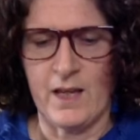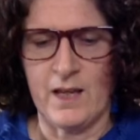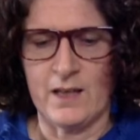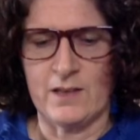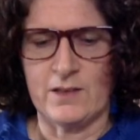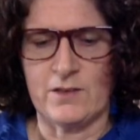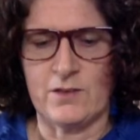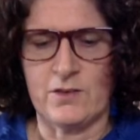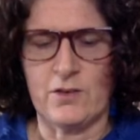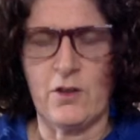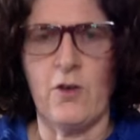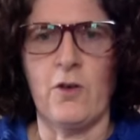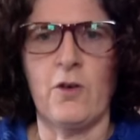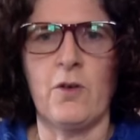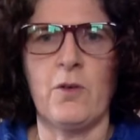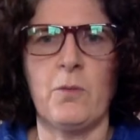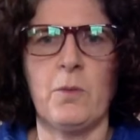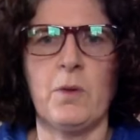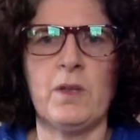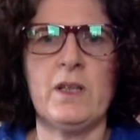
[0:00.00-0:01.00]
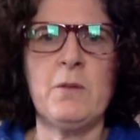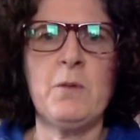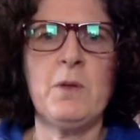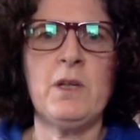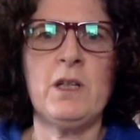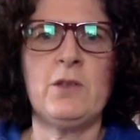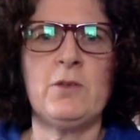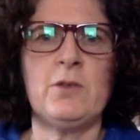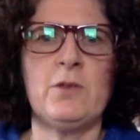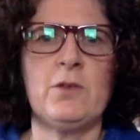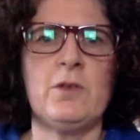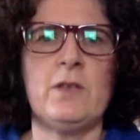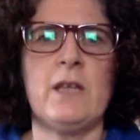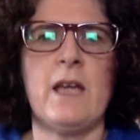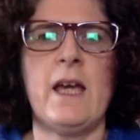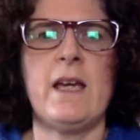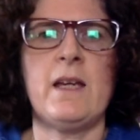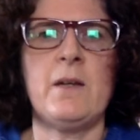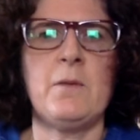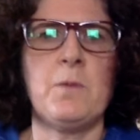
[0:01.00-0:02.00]
So what I want to do
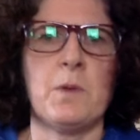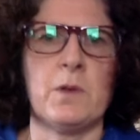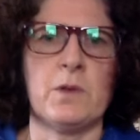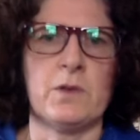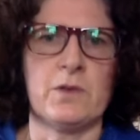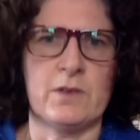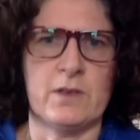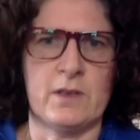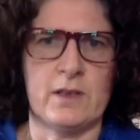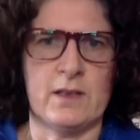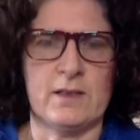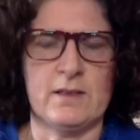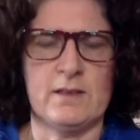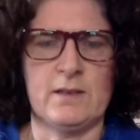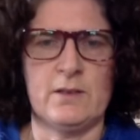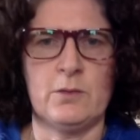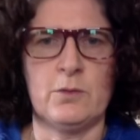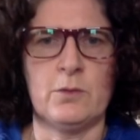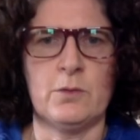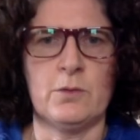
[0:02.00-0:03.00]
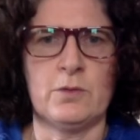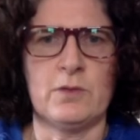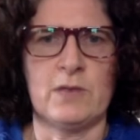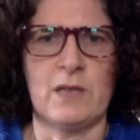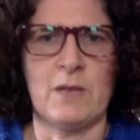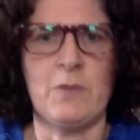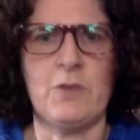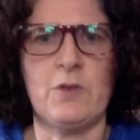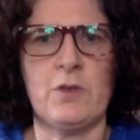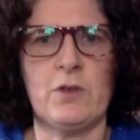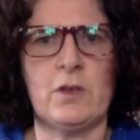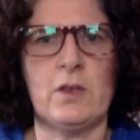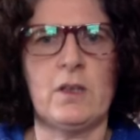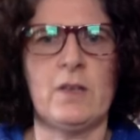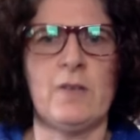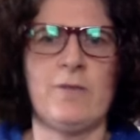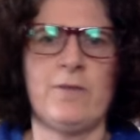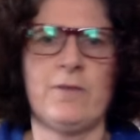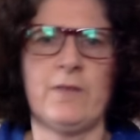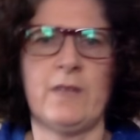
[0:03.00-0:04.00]
today was do some sort
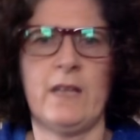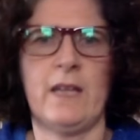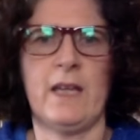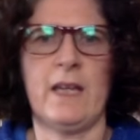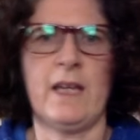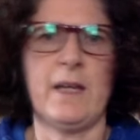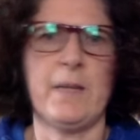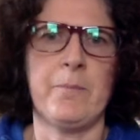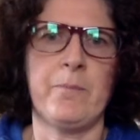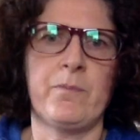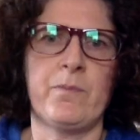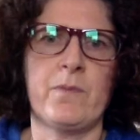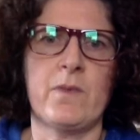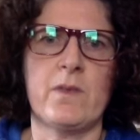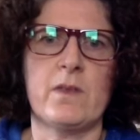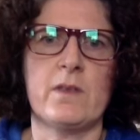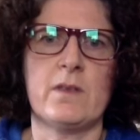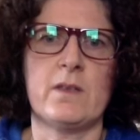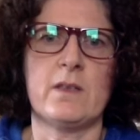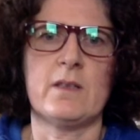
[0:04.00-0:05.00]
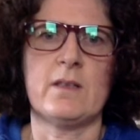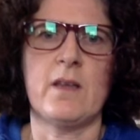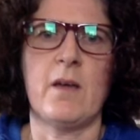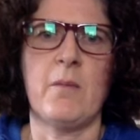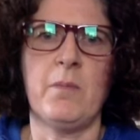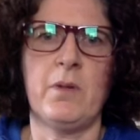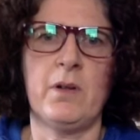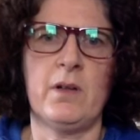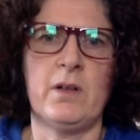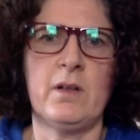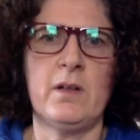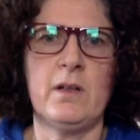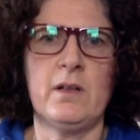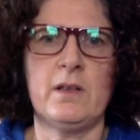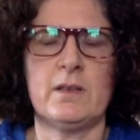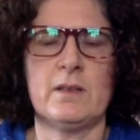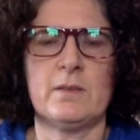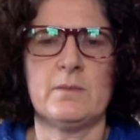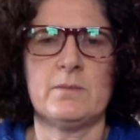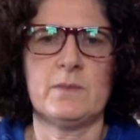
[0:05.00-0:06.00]
of a December
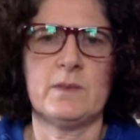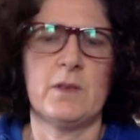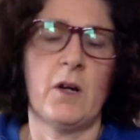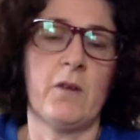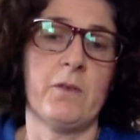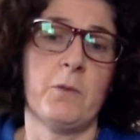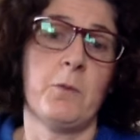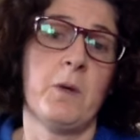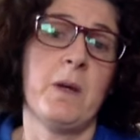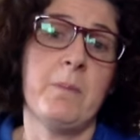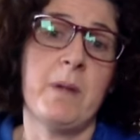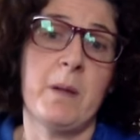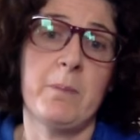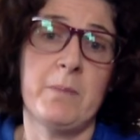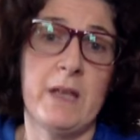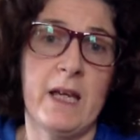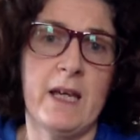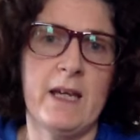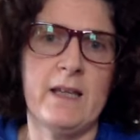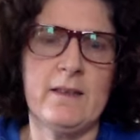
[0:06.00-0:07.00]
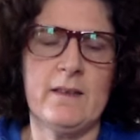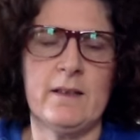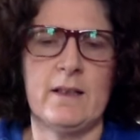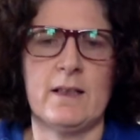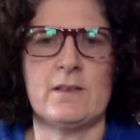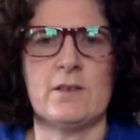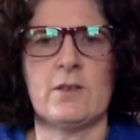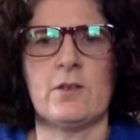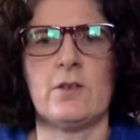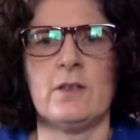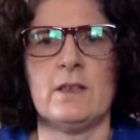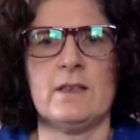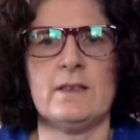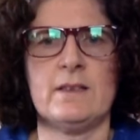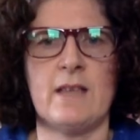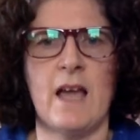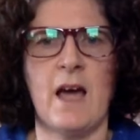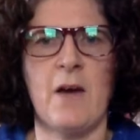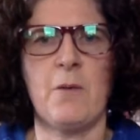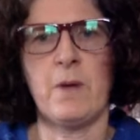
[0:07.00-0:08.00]
of a WIP update, let's call
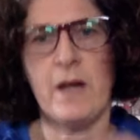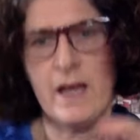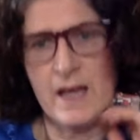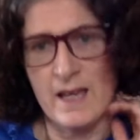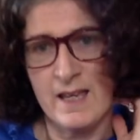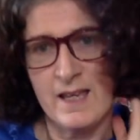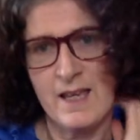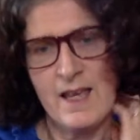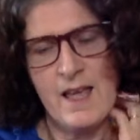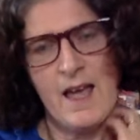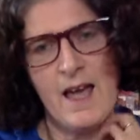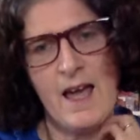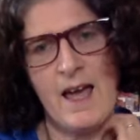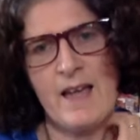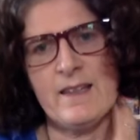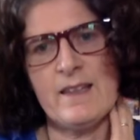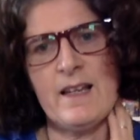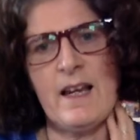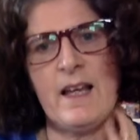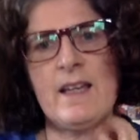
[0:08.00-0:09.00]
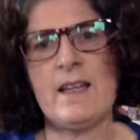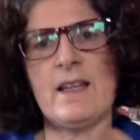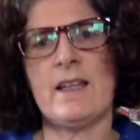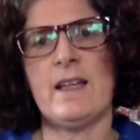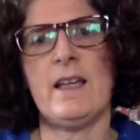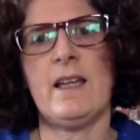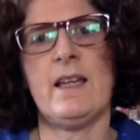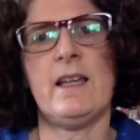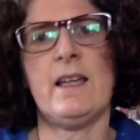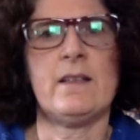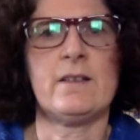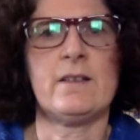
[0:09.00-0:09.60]
it that way, and like a